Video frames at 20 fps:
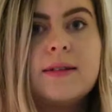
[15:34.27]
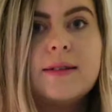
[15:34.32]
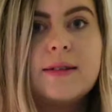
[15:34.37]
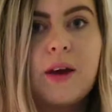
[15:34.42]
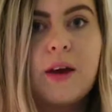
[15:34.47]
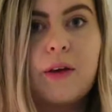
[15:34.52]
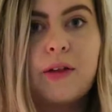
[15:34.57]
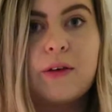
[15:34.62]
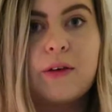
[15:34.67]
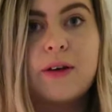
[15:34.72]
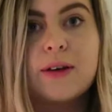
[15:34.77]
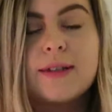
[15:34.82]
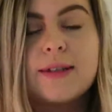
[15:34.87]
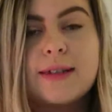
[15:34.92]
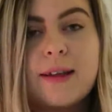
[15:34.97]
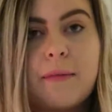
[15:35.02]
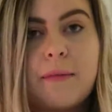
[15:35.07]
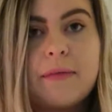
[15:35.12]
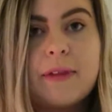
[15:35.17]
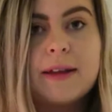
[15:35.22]
So there are
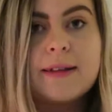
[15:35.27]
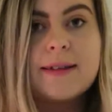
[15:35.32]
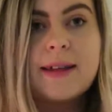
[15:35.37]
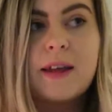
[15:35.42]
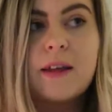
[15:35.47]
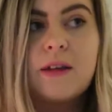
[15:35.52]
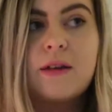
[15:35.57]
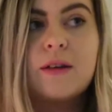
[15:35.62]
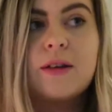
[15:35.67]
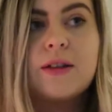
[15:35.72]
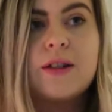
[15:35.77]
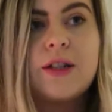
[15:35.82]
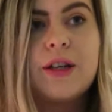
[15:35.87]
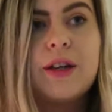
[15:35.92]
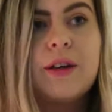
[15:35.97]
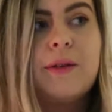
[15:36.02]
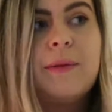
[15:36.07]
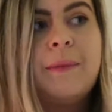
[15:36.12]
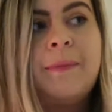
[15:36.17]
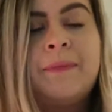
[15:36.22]
some things that you can
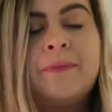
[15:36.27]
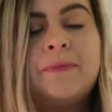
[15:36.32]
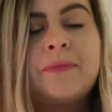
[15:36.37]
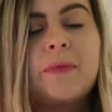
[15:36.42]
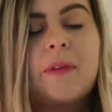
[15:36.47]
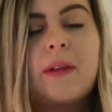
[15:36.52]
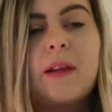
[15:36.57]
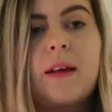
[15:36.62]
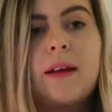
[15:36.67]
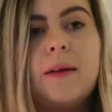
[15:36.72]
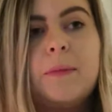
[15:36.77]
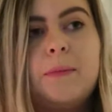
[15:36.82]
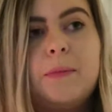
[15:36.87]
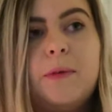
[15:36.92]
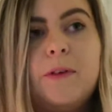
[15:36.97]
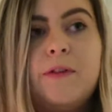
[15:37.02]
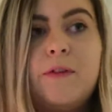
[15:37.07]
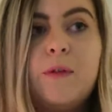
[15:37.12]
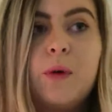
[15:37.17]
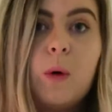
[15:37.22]
do
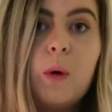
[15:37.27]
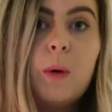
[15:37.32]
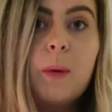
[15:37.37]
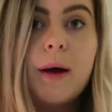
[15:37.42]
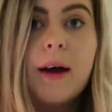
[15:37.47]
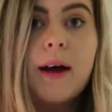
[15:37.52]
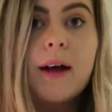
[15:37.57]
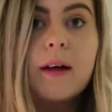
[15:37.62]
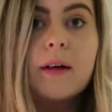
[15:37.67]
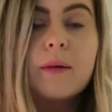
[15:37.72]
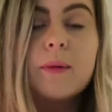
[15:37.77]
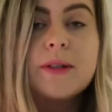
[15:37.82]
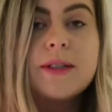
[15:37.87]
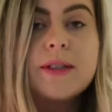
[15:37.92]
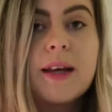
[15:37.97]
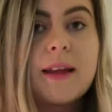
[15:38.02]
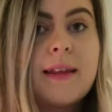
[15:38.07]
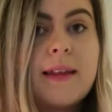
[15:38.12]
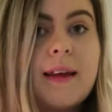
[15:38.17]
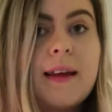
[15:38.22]
before work, which
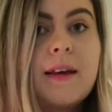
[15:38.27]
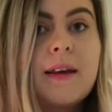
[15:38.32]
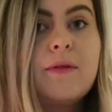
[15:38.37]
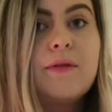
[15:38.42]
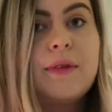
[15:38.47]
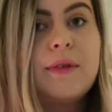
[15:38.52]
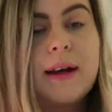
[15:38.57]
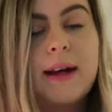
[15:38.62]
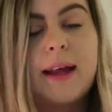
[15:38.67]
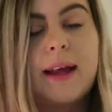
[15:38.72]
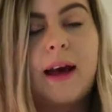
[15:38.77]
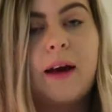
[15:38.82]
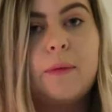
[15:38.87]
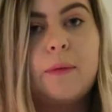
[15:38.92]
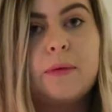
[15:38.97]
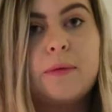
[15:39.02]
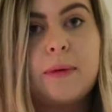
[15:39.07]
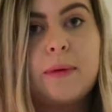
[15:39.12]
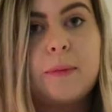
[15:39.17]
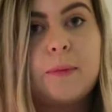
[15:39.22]
I think can really help
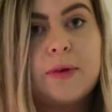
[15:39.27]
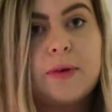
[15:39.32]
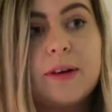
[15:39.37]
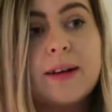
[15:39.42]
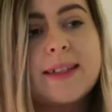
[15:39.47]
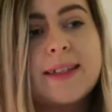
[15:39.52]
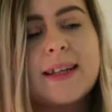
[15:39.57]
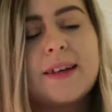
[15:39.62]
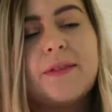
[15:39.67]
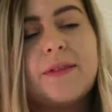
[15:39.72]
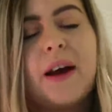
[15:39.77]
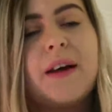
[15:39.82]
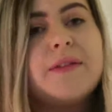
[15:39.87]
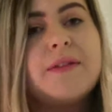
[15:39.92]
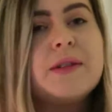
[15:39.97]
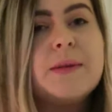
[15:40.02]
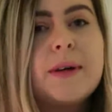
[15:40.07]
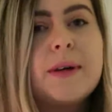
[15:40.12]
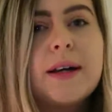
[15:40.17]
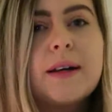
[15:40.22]
with being productive,
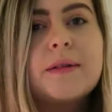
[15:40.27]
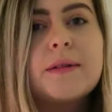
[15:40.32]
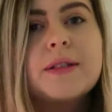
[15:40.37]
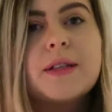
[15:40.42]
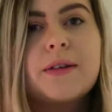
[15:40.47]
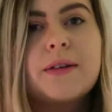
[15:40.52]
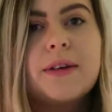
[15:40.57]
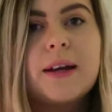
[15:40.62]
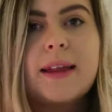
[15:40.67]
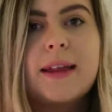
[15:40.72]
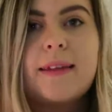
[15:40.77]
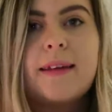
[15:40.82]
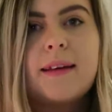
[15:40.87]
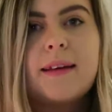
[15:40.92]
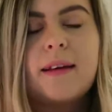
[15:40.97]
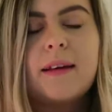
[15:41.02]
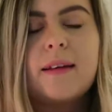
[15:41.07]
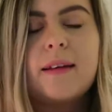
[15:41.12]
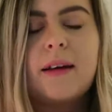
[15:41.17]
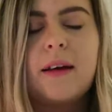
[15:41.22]
after work, which I really
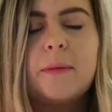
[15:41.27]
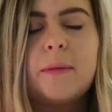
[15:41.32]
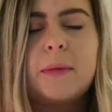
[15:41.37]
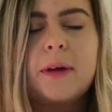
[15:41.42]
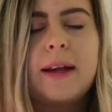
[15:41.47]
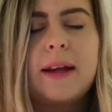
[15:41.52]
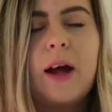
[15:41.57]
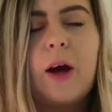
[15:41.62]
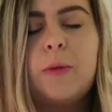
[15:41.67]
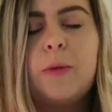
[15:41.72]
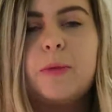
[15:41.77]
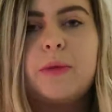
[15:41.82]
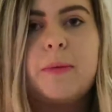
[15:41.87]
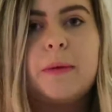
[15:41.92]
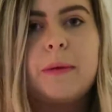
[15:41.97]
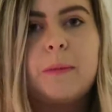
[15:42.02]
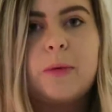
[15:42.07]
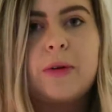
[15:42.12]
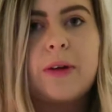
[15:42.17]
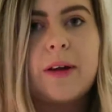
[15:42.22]
think can help with
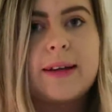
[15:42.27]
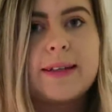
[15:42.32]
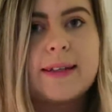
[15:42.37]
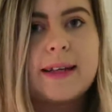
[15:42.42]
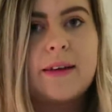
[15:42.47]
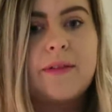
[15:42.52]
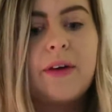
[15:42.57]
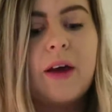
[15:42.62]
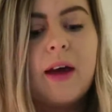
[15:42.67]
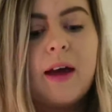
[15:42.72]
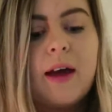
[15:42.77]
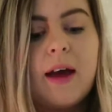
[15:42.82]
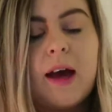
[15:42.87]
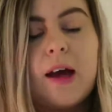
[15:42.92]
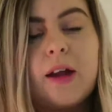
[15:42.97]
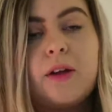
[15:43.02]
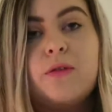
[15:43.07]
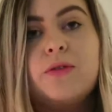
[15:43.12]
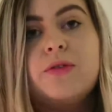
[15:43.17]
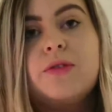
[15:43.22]
being productive,
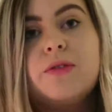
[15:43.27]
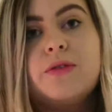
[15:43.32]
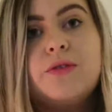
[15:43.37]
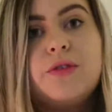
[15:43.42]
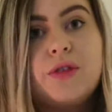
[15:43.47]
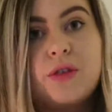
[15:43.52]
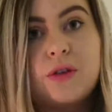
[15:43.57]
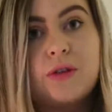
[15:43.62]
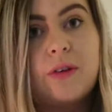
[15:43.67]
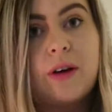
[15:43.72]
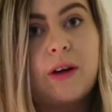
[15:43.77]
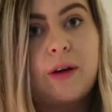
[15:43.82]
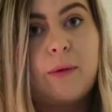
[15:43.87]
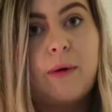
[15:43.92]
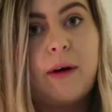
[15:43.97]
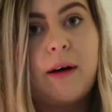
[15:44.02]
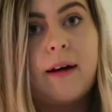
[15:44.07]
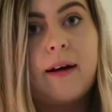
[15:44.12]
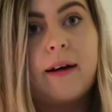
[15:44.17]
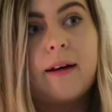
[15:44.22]
and also during
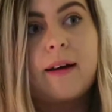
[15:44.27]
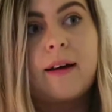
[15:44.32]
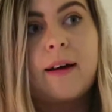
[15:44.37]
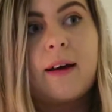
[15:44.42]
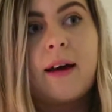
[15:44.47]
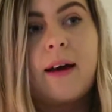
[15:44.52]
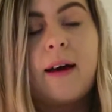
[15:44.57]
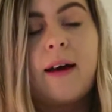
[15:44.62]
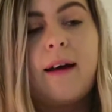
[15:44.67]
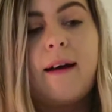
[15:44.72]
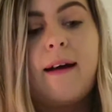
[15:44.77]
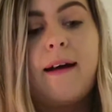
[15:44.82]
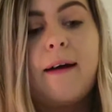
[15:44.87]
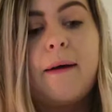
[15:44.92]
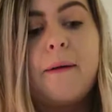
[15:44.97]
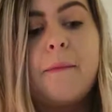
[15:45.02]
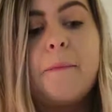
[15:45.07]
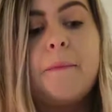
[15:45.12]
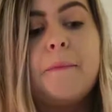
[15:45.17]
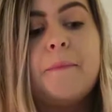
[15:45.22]
work,
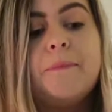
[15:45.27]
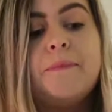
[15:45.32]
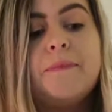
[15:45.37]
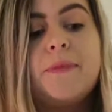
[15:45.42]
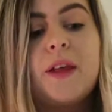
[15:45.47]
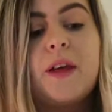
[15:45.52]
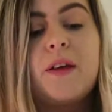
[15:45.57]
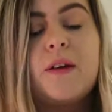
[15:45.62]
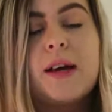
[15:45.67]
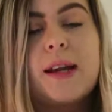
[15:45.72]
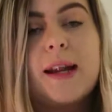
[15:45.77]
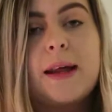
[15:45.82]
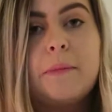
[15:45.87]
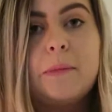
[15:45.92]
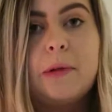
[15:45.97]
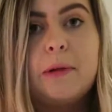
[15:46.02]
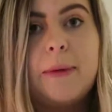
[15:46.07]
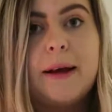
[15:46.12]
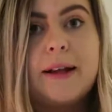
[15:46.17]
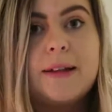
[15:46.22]
that you can
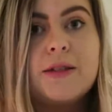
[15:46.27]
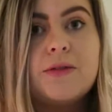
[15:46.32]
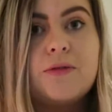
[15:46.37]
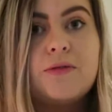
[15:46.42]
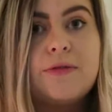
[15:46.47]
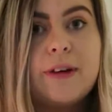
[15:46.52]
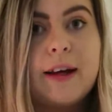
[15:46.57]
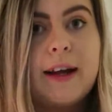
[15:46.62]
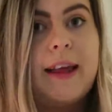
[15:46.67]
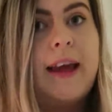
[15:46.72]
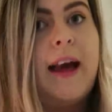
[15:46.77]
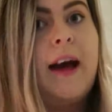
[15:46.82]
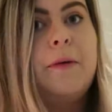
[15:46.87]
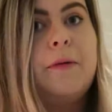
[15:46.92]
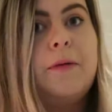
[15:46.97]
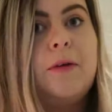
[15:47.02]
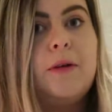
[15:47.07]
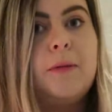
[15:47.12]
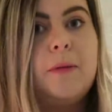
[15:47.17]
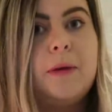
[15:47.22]
implement to really
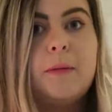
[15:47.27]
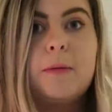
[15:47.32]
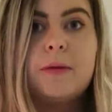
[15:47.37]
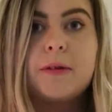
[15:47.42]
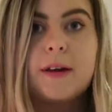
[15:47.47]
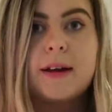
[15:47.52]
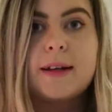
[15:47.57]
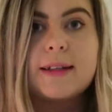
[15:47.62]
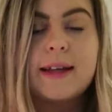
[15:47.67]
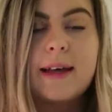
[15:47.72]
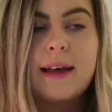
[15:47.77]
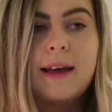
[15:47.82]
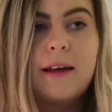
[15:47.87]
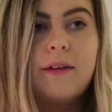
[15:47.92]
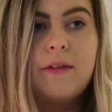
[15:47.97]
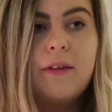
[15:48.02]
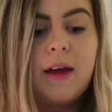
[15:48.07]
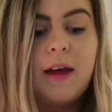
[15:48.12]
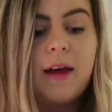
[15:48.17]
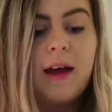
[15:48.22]
help you be productive.